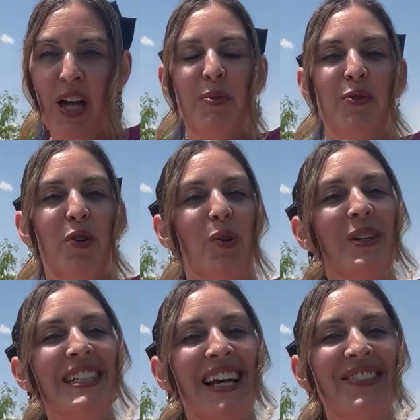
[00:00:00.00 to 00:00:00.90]
Before
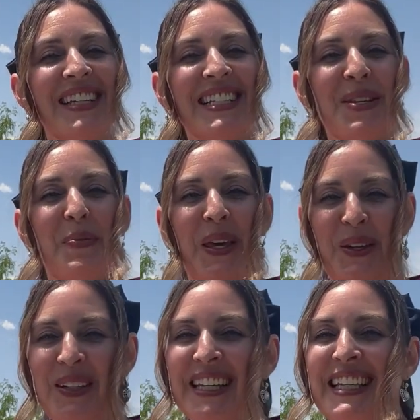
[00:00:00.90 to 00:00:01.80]
we dive into
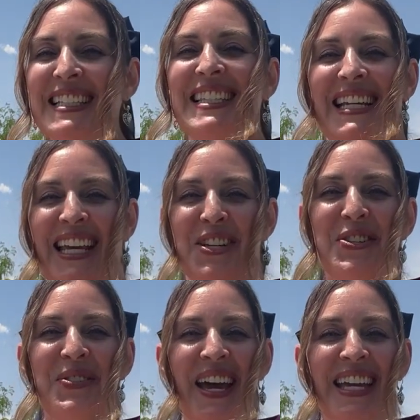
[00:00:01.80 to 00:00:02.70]
PUDs and
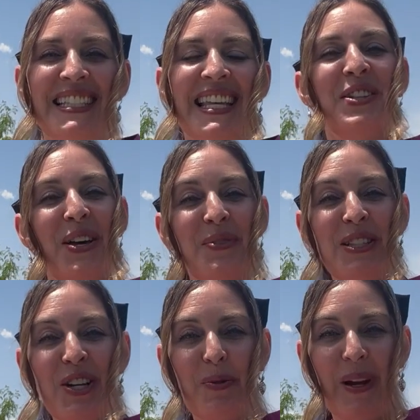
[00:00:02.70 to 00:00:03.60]
HOAs, let me
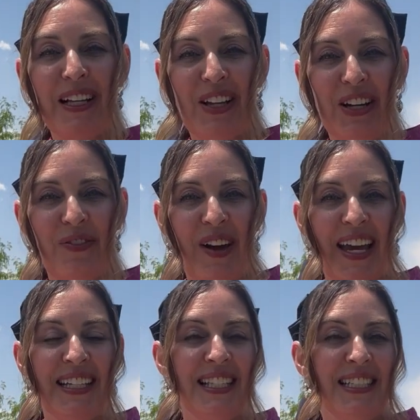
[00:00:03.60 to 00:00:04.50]
start by
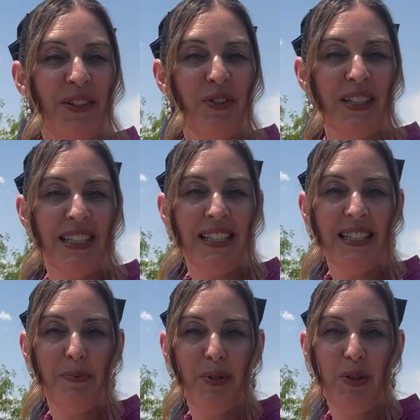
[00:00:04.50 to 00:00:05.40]
clarifying the
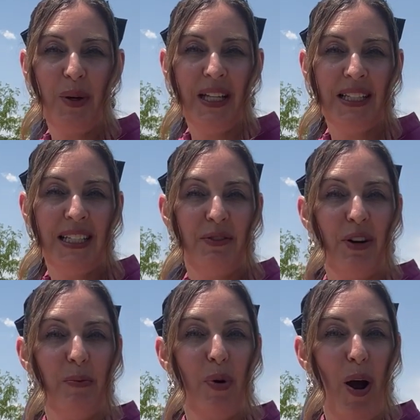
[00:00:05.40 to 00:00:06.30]
differences between the
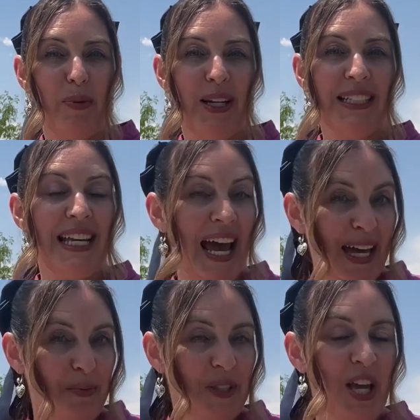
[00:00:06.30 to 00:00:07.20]
different property
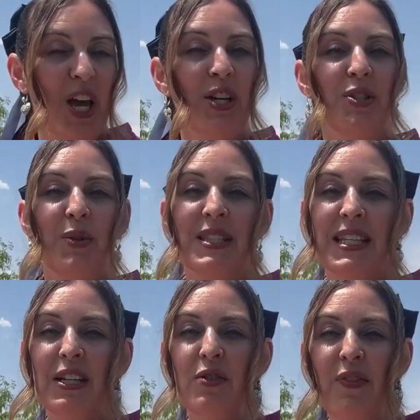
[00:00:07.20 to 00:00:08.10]
types. So a
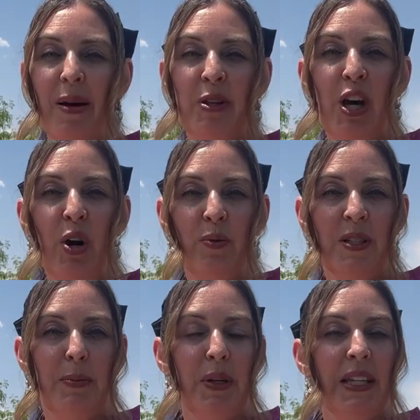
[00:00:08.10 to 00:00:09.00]
single-family home
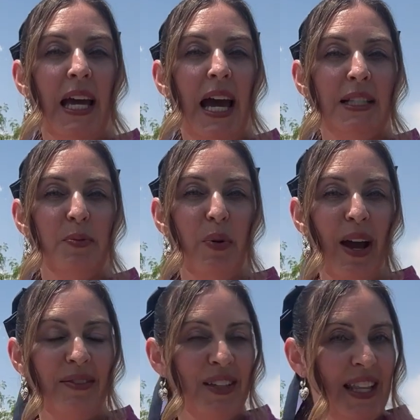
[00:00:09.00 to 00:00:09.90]
typically has
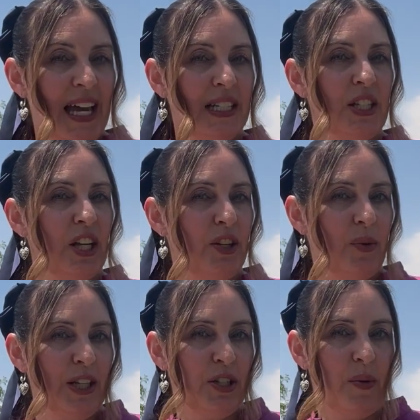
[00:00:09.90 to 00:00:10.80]
private land and no
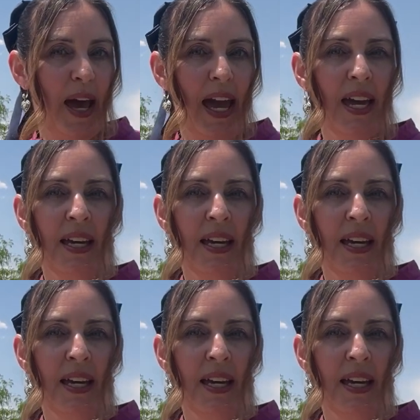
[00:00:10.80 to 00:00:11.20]
HOA.